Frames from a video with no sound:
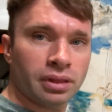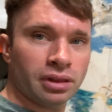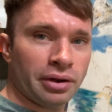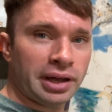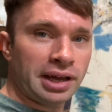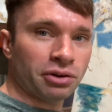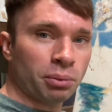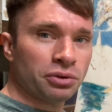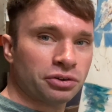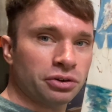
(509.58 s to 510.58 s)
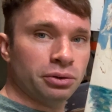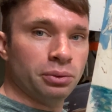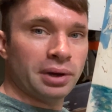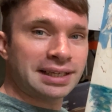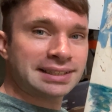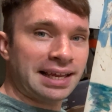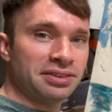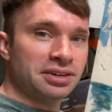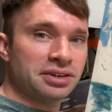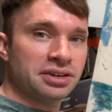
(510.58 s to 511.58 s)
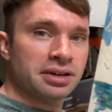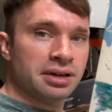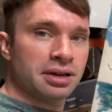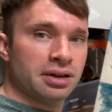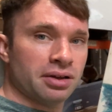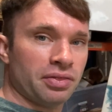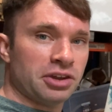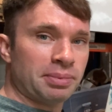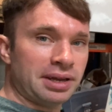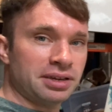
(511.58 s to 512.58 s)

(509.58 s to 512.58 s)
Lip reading: Okay, so I want to extend this bit